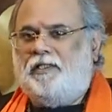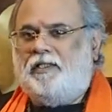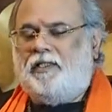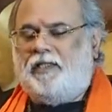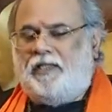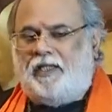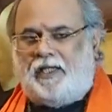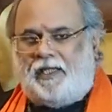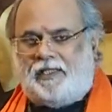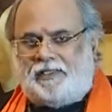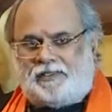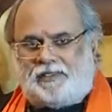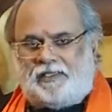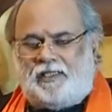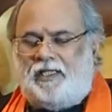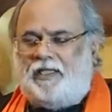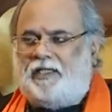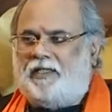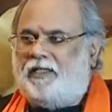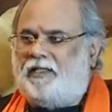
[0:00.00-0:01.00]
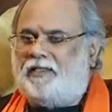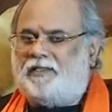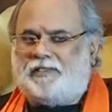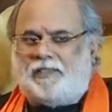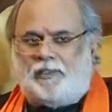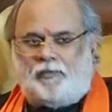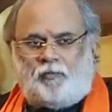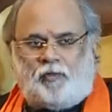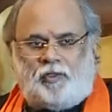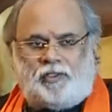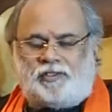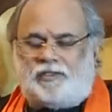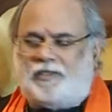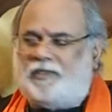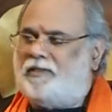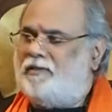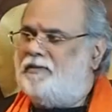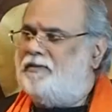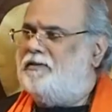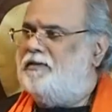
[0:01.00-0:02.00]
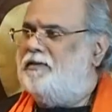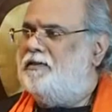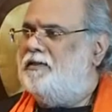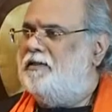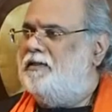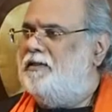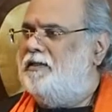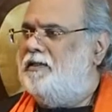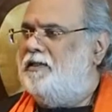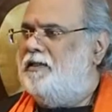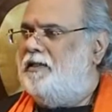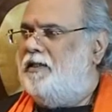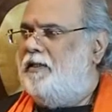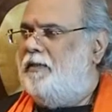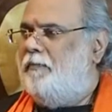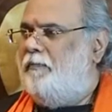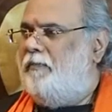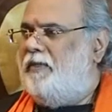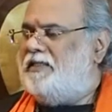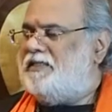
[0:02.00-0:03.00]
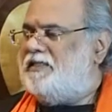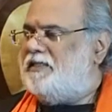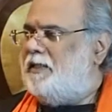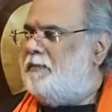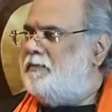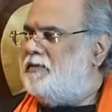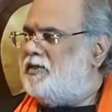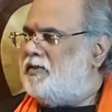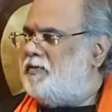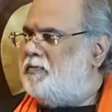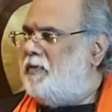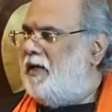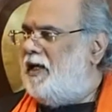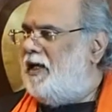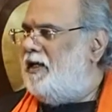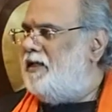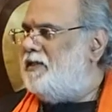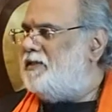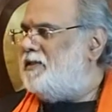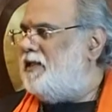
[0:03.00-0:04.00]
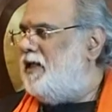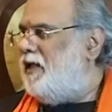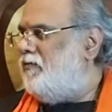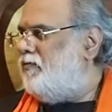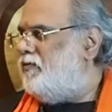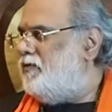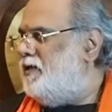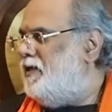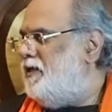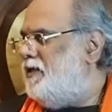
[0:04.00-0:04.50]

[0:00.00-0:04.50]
he has cleaned it, he has washed it, but some smell is left